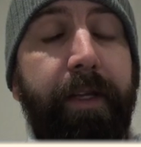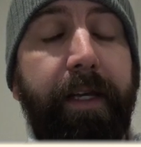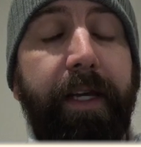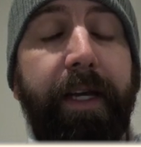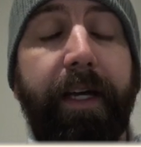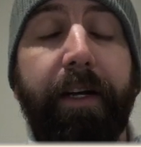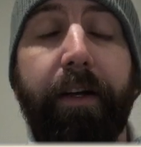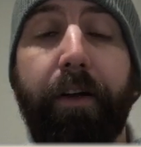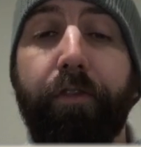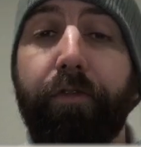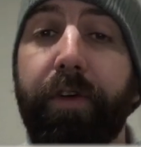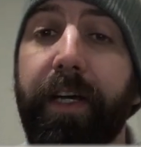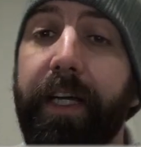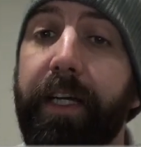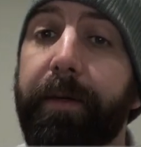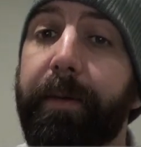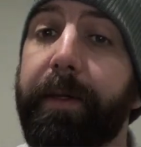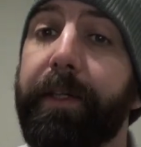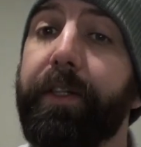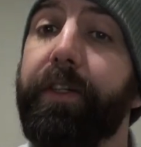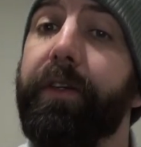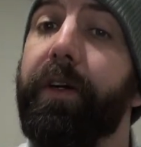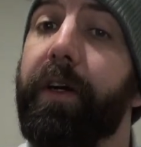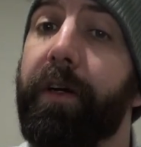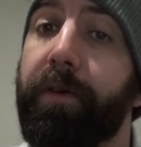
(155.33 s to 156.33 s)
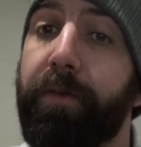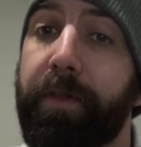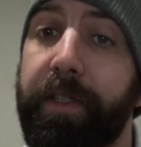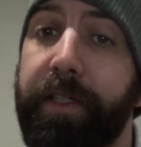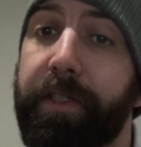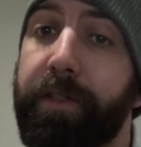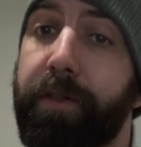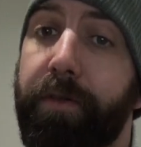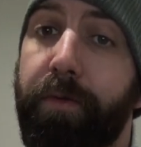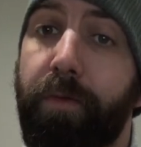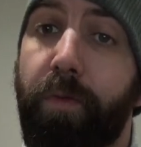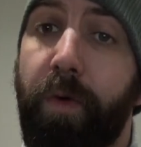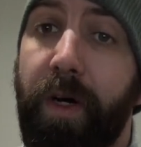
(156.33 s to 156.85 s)
and I recommend you only
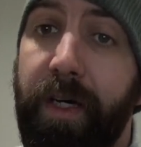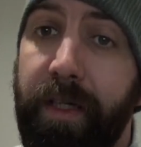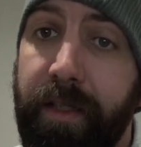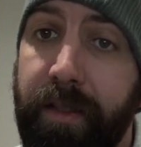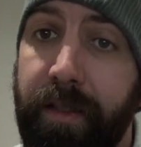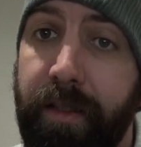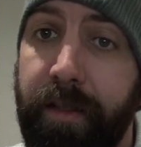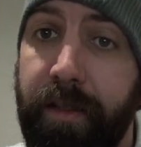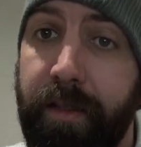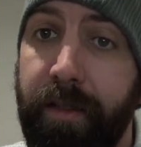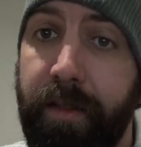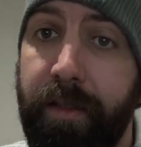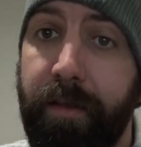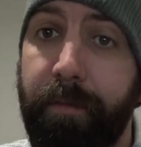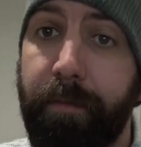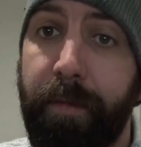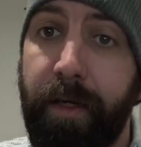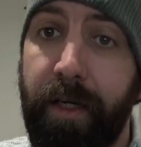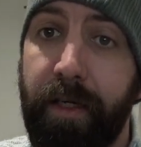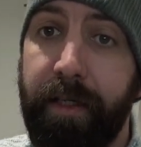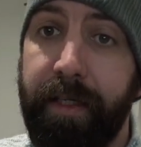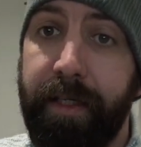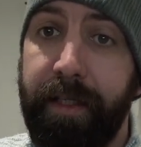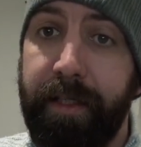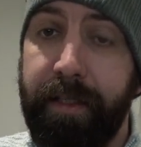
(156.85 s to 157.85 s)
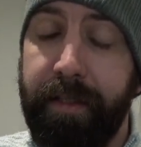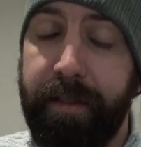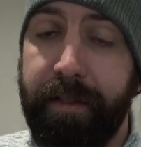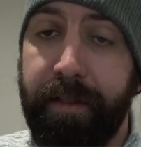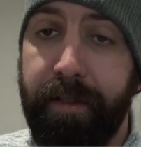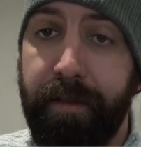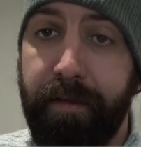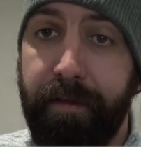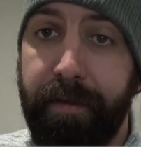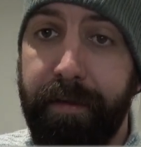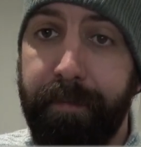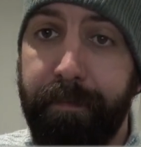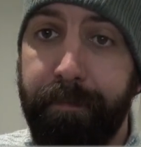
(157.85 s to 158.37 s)
do one plugin at a
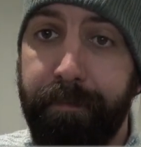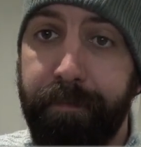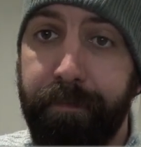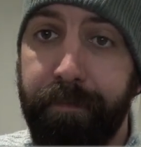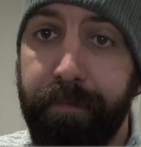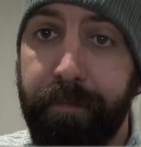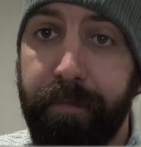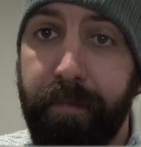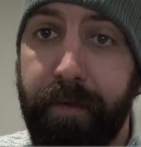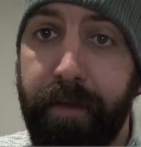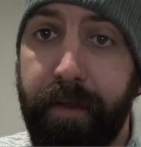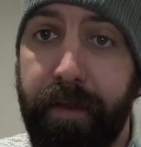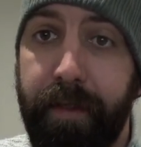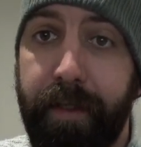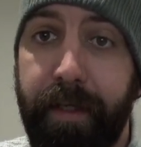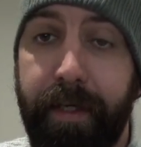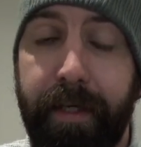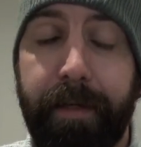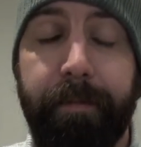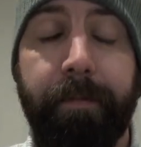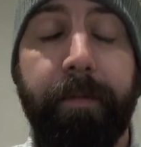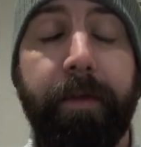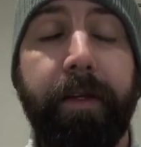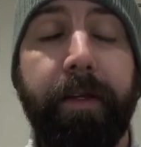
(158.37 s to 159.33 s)
time. Okay?